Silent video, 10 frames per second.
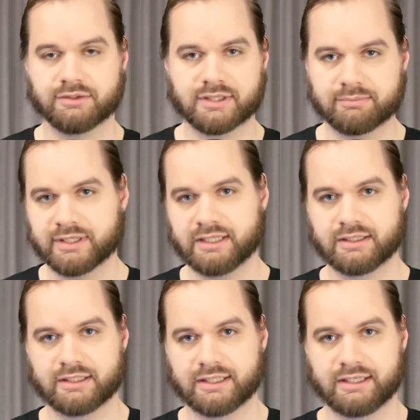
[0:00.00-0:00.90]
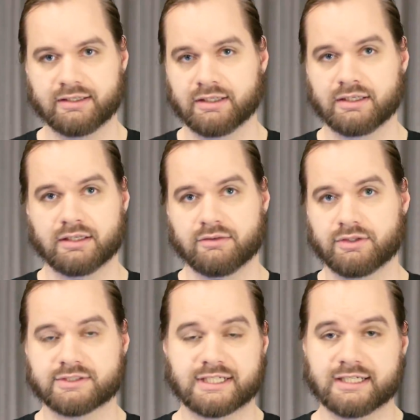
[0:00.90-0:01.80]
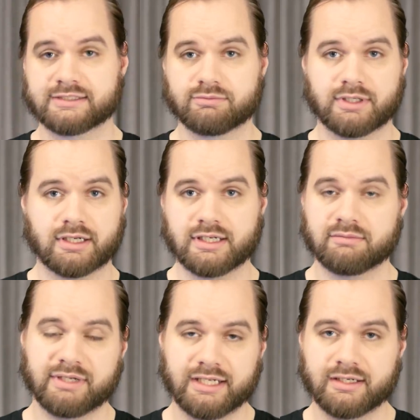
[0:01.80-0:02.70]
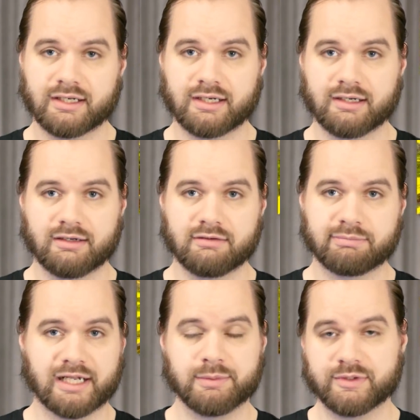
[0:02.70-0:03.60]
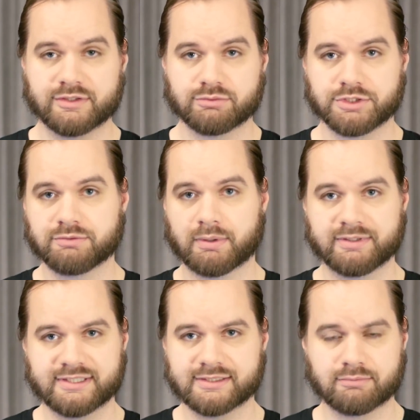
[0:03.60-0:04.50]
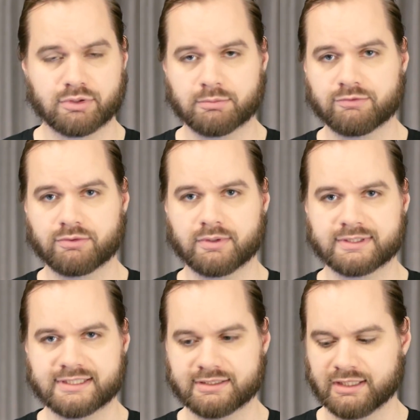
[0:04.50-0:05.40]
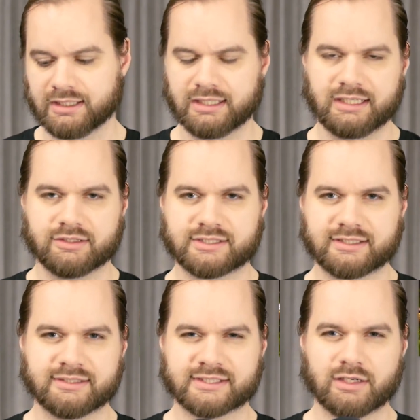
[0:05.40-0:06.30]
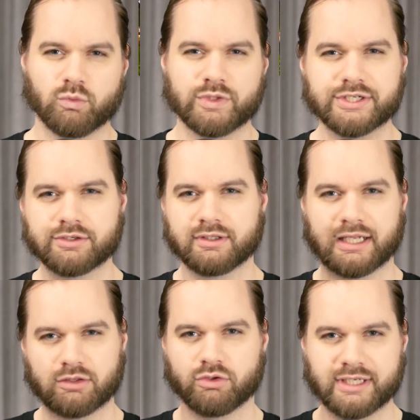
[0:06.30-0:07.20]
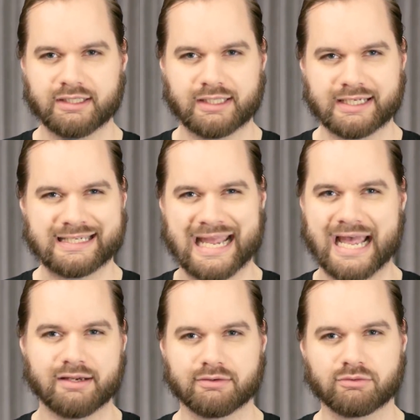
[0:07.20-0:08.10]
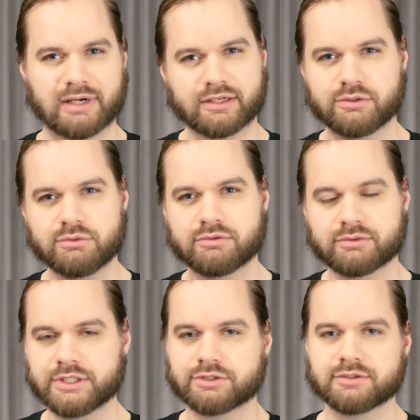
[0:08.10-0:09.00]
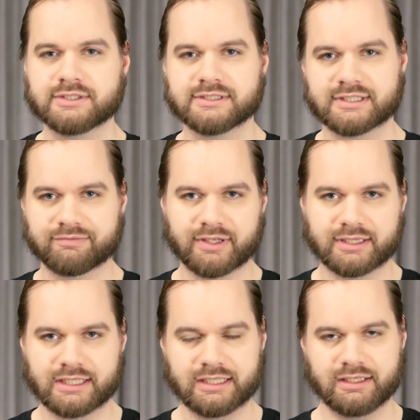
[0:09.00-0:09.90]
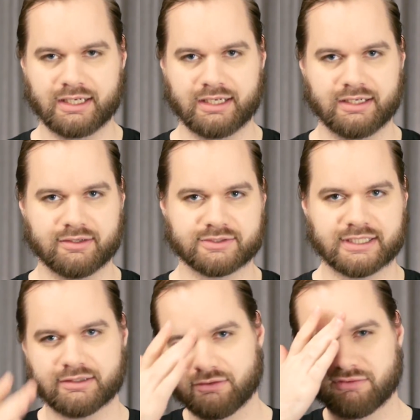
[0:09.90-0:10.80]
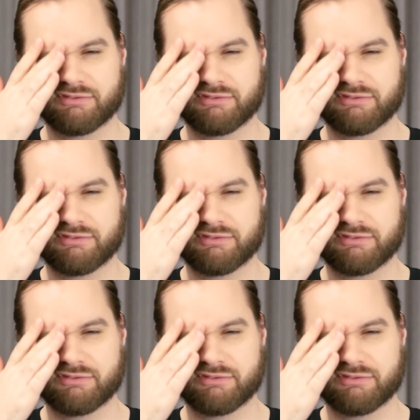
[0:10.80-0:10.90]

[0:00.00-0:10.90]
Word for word: a new company, and then those guys went on and made Biomutant, which you've probably seen some promo for. It's got these kind of weird, like, looking like cat raccoon creatures and stuff like that, and there's like